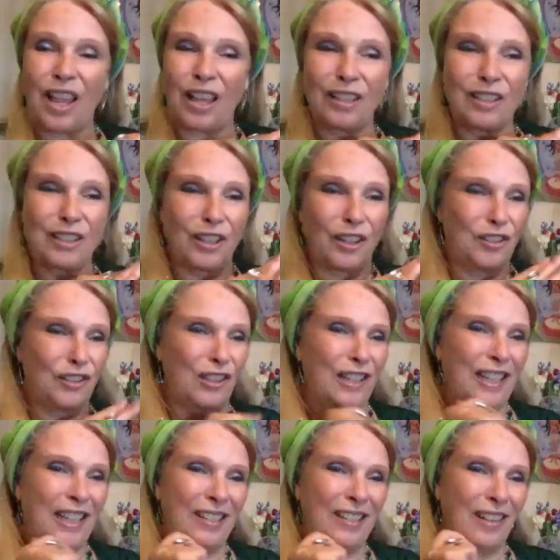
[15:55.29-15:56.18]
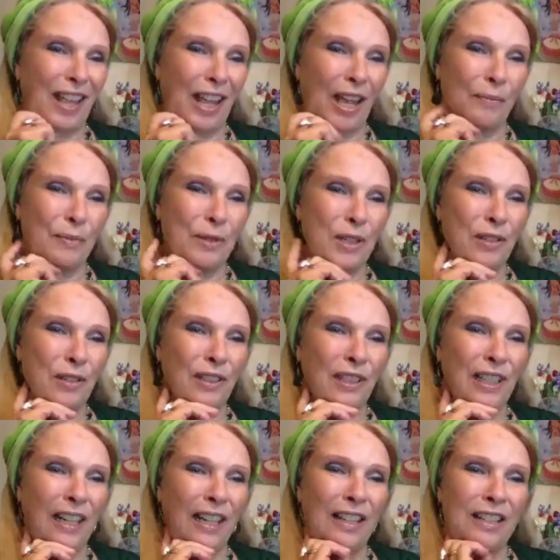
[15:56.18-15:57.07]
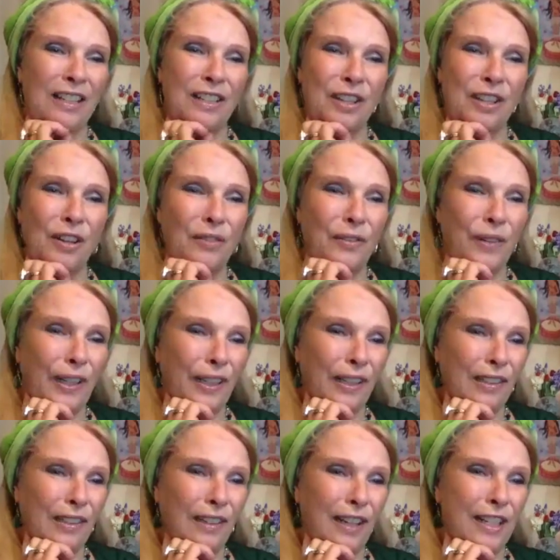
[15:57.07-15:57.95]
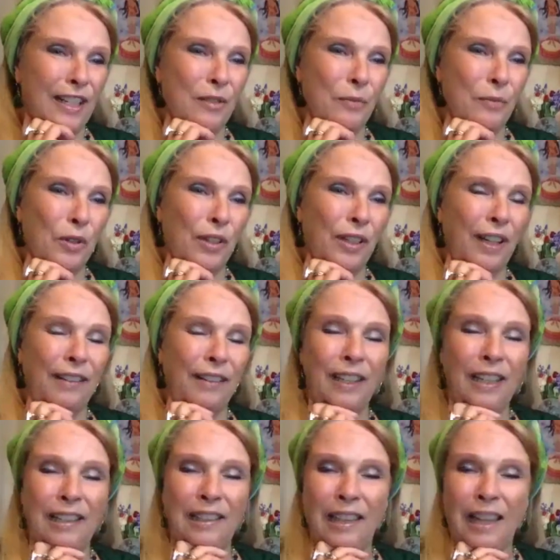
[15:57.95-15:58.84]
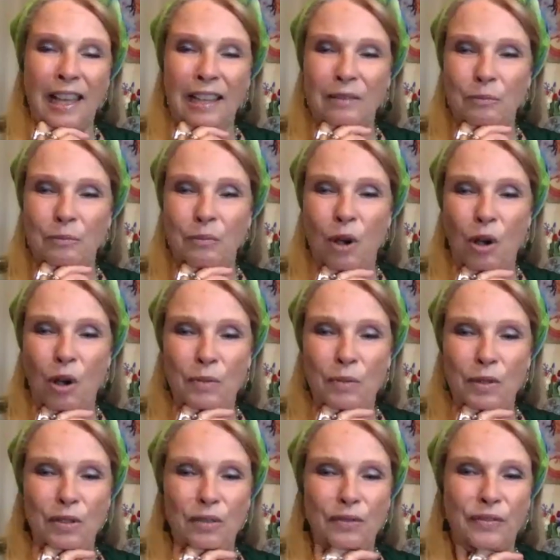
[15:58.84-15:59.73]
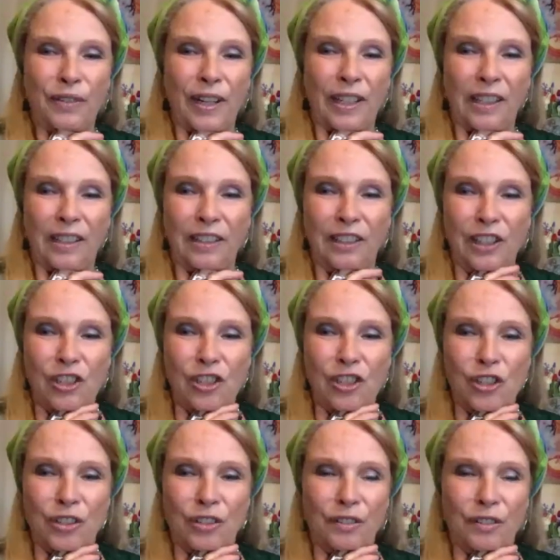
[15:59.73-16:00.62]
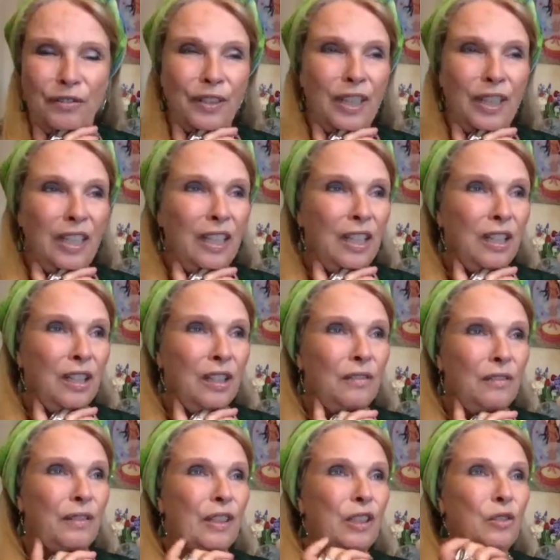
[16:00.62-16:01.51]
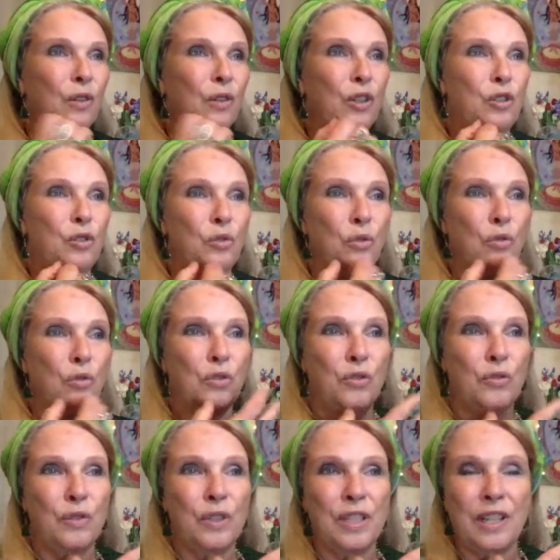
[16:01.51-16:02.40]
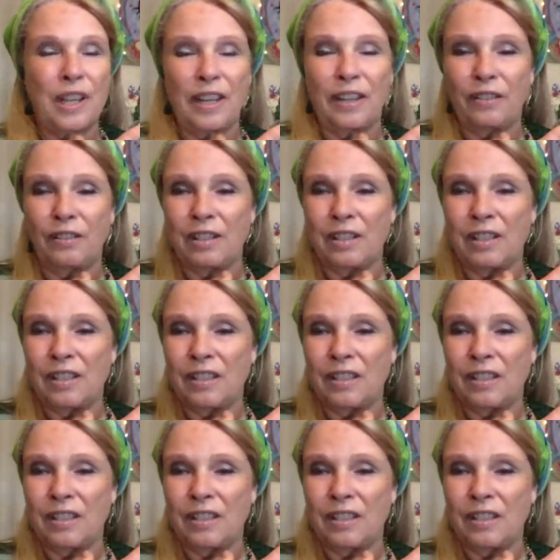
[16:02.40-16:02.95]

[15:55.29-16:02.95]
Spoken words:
Totally, absolutely, and so recognizable. And I think that moment of recognition of when you are drawn to a sacred